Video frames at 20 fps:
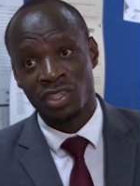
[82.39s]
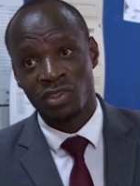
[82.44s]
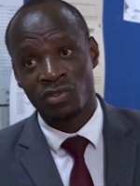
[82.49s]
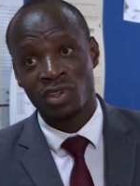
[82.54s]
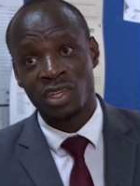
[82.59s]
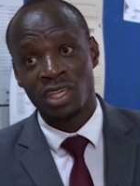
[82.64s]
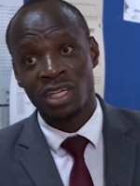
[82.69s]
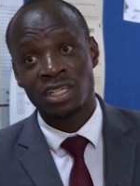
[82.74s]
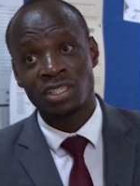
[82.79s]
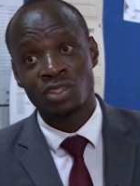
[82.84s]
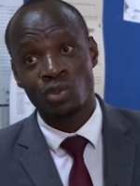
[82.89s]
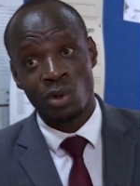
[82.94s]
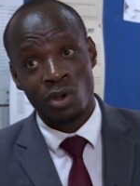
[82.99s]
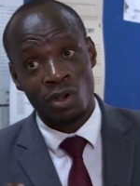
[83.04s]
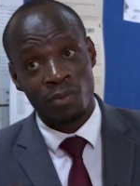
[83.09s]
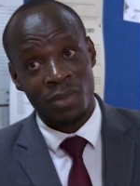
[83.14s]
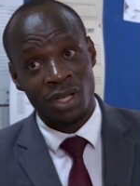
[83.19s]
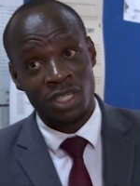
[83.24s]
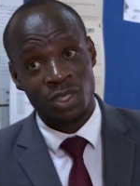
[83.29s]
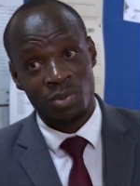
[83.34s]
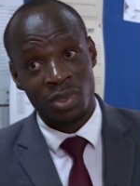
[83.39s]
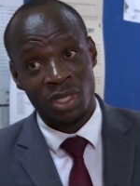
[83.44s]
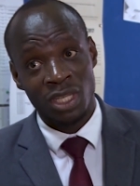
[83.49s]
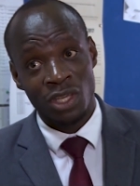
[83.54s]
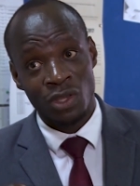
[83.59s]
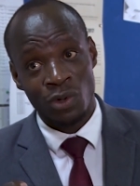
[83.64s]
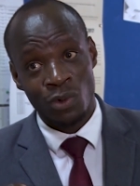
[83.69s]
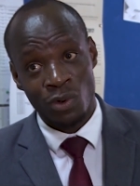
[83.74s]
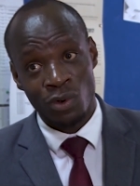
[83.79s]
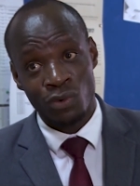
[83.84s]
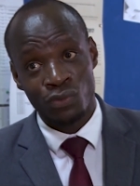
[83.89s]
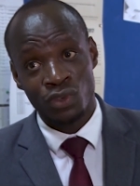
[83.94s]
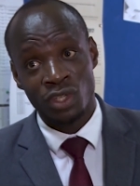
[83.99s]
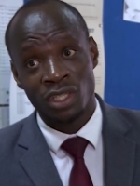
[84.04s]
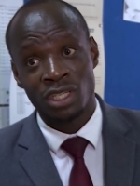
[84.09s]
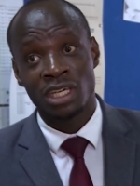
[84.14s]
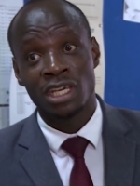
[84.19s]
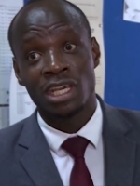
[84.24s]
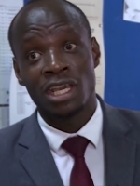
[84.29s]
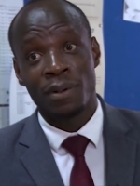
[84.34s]
civilians who are not participating in
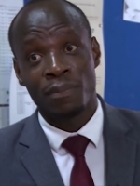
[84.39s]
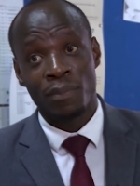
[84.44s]
conflict,